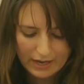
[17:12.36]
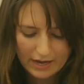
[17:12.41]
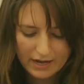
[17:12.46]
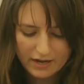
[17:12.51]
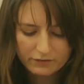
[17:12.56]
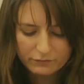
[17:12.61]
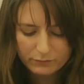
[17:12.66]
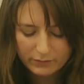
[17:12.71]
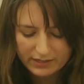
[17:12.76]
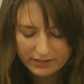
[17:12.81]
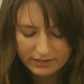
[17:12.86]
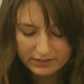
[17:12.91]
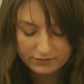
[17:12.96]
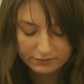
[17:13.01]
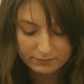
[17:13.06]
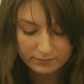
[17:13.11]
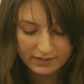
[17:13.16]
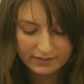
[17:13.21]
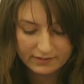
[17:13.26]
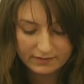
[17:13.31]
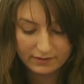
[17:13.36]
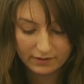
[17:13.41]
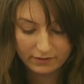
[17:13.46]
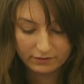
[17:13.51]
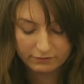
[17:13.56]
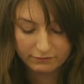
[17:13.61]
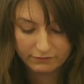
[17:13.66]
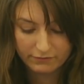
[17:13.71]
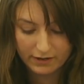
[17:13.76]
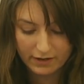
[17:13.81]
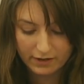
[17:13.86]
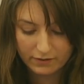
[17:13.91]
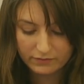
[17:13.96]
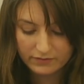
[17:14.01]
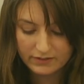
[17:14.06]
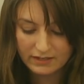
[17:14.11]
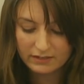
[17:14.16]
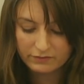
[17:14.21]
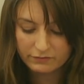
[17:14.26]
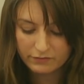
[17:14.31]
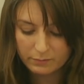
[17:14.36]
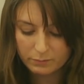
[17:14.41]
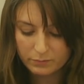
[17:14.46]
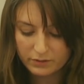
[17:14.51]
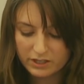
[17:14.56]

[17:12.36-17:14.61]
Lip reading: And I've witnessed for myself how Salafi